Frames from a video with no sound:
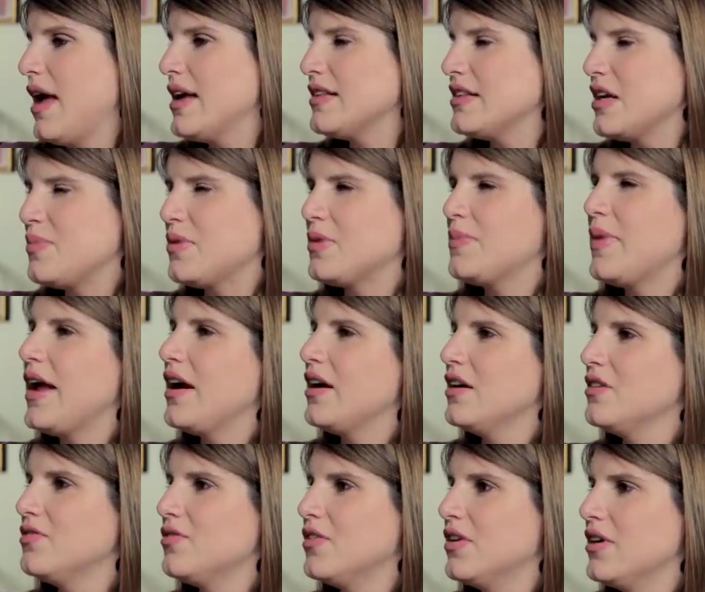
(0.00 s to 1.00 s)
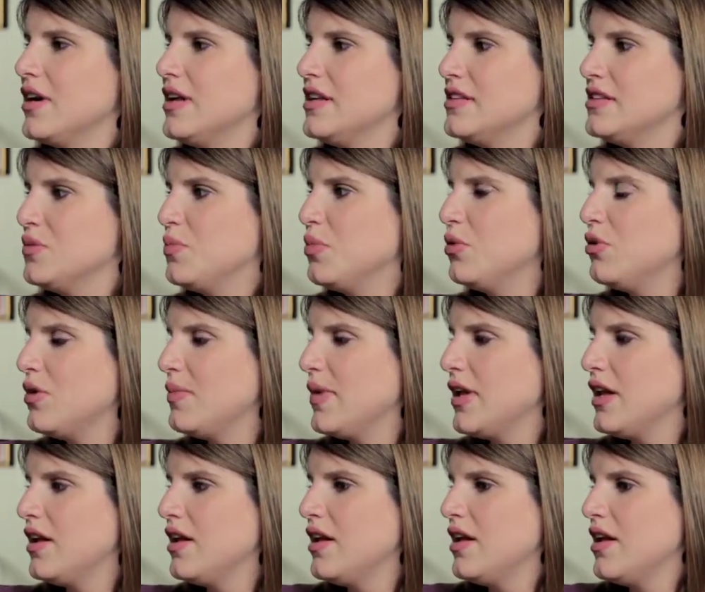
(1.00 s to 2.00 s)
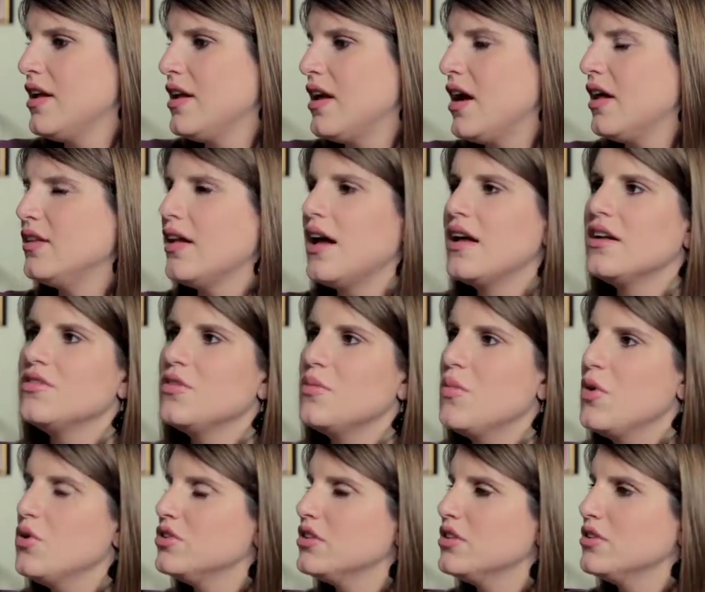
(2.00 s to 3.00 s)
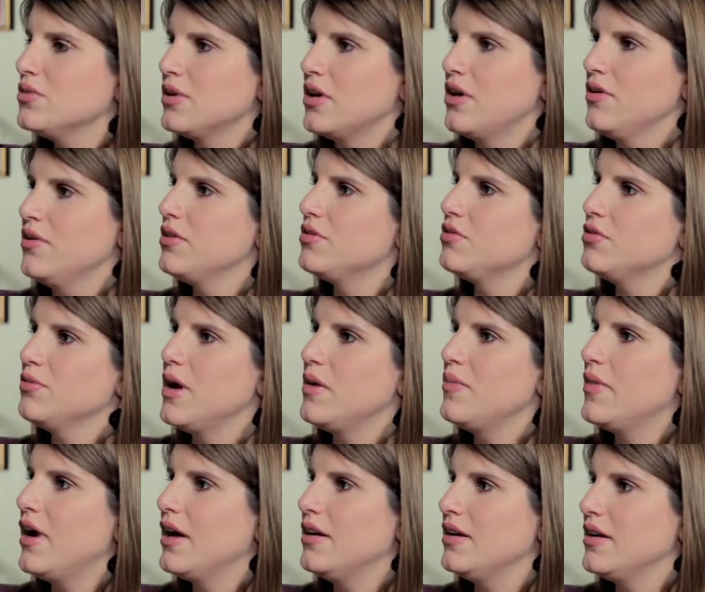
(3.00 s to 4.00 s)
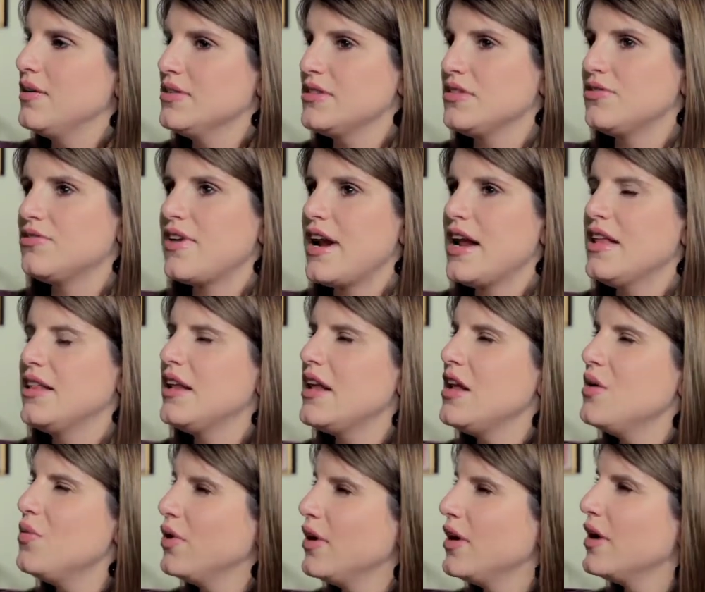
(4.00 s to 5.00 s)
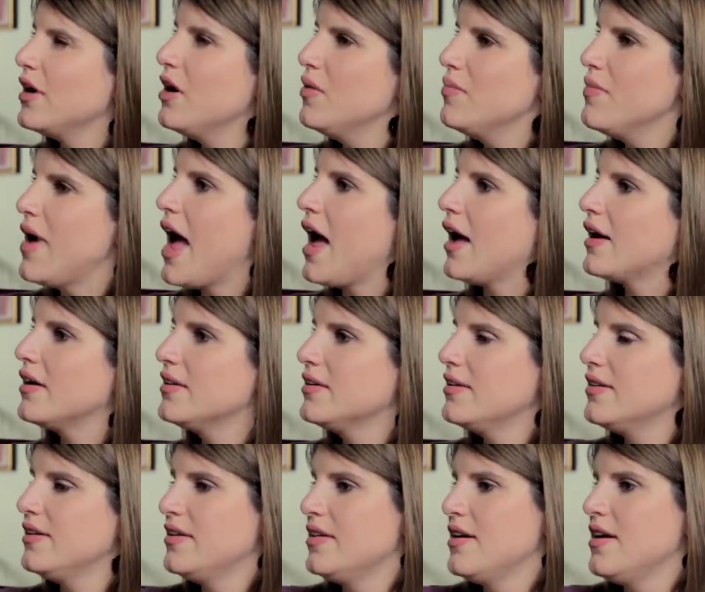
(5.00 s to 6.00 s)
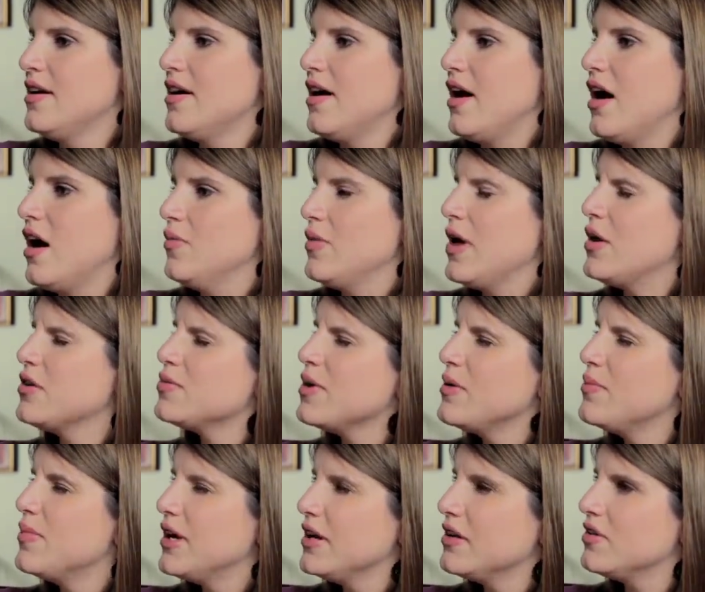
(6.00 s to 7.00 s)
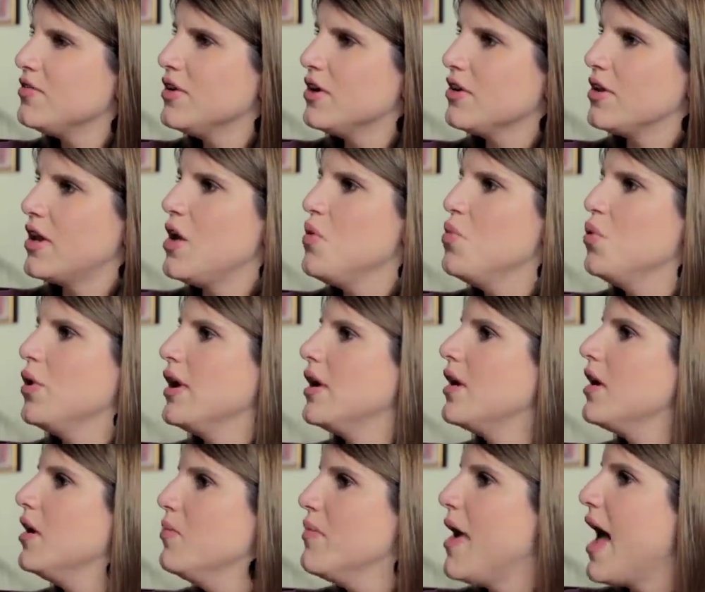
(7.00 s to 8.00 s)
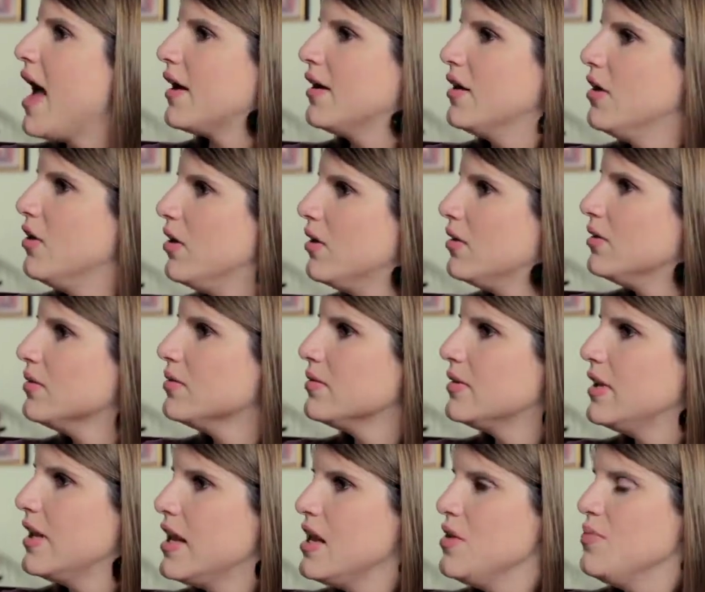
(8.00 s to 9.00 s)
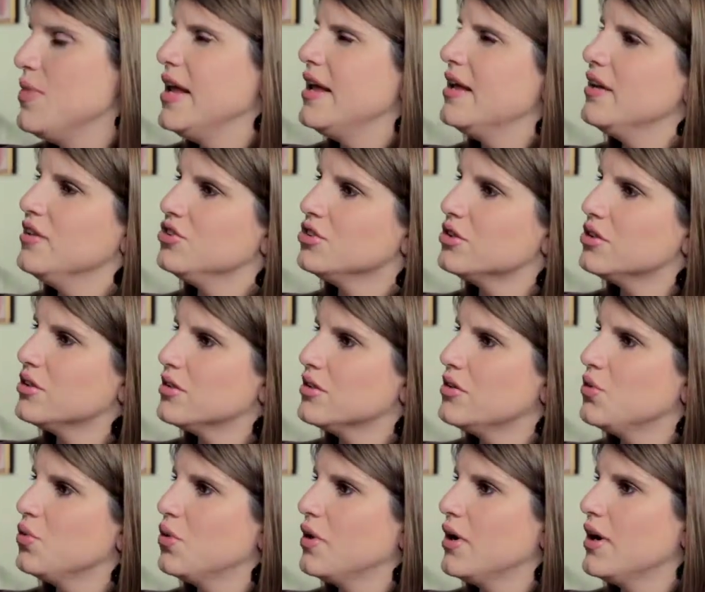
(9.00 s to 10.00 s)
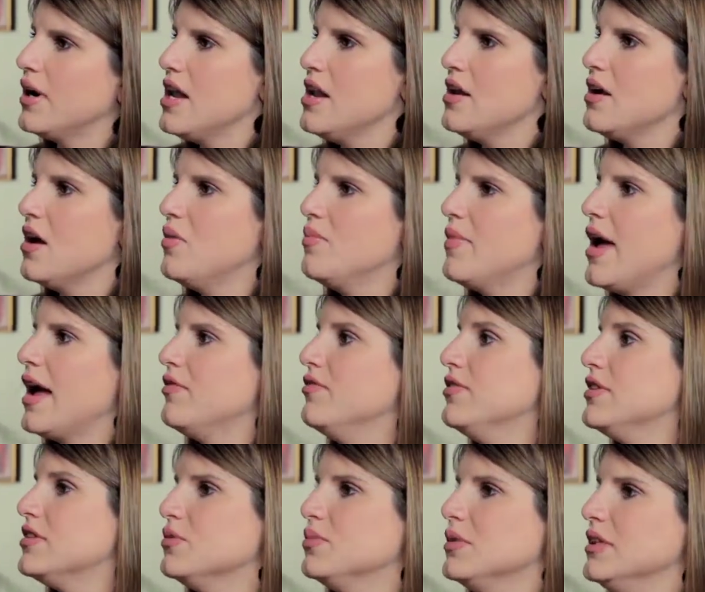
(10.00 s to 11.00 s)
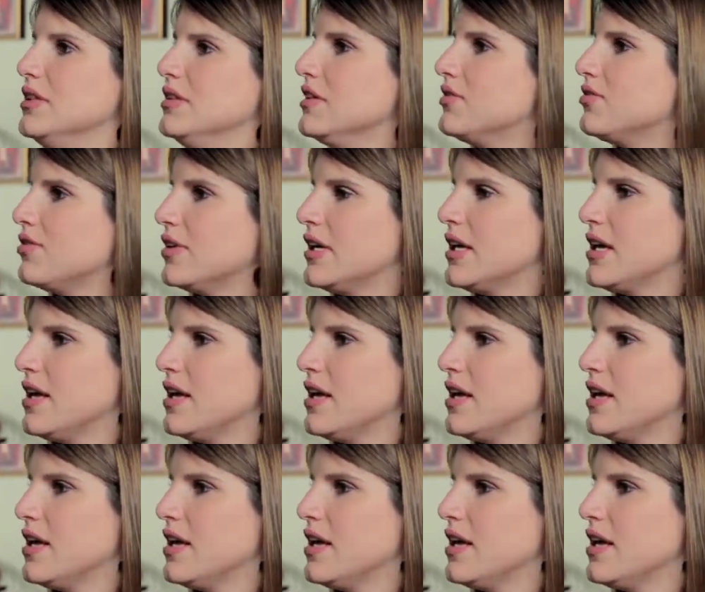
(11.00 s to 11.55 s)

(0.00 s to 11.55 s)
As I prepared for his deployment, a lot of emotions were going through my mind. I was afraid that he wouldn't come back. That was my biggest fear, that he wouldn't come back at all, that he'd be injured or he'd come back visibly different.